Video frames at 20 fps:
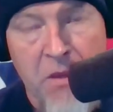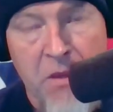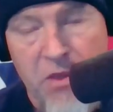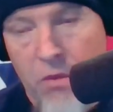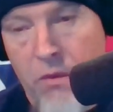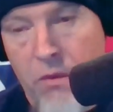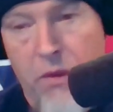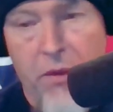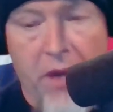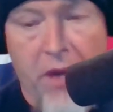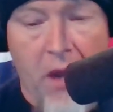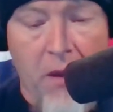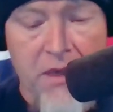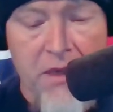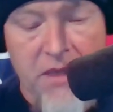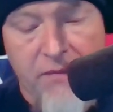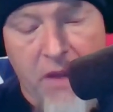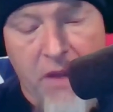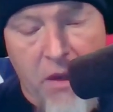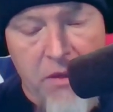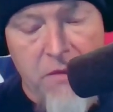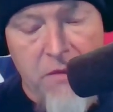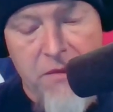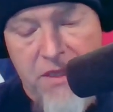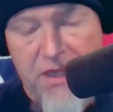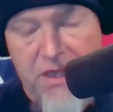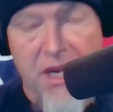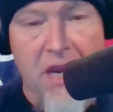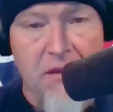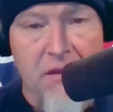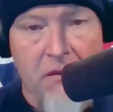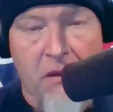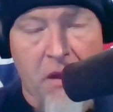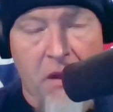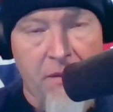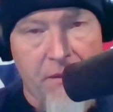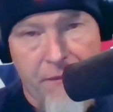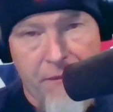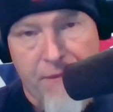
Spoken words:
So regardless of how you sit on